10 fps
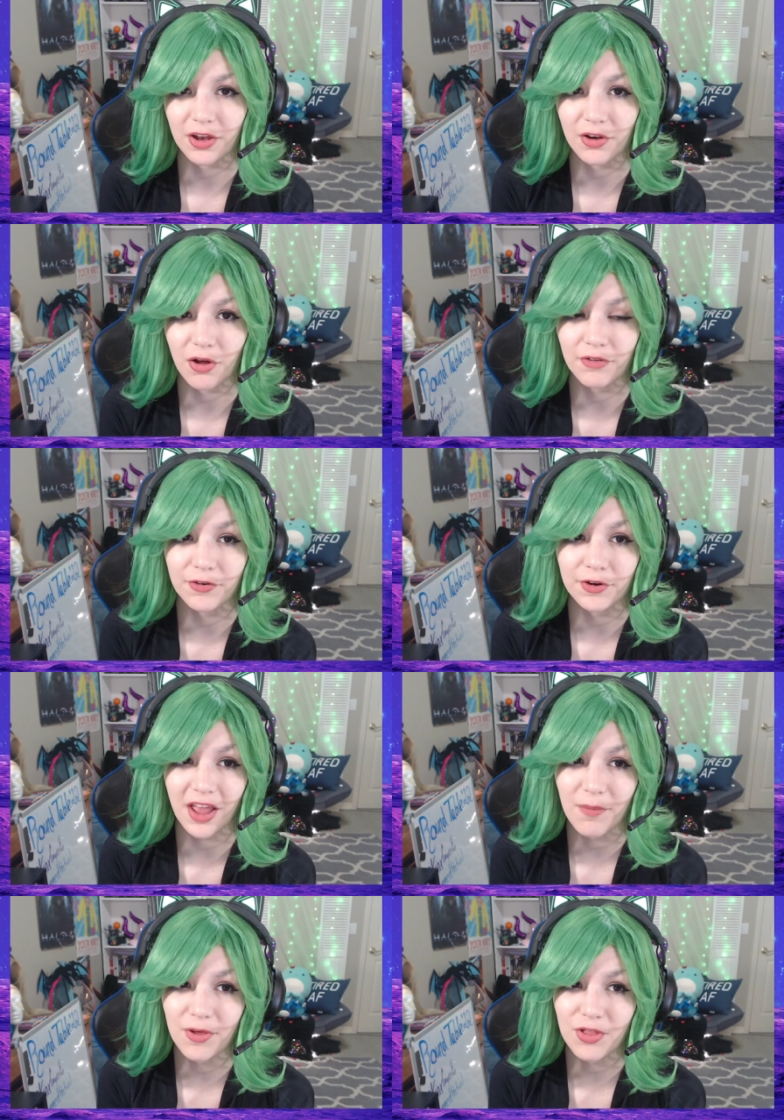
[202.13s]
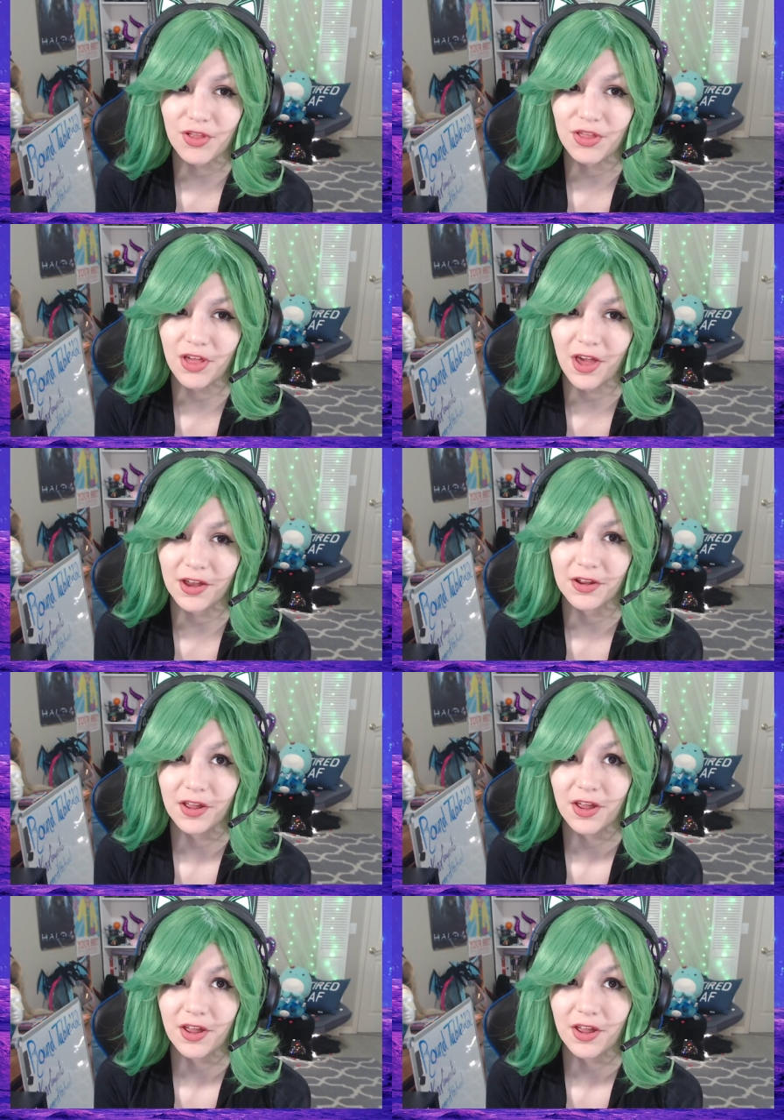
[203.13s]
and all of her damage is done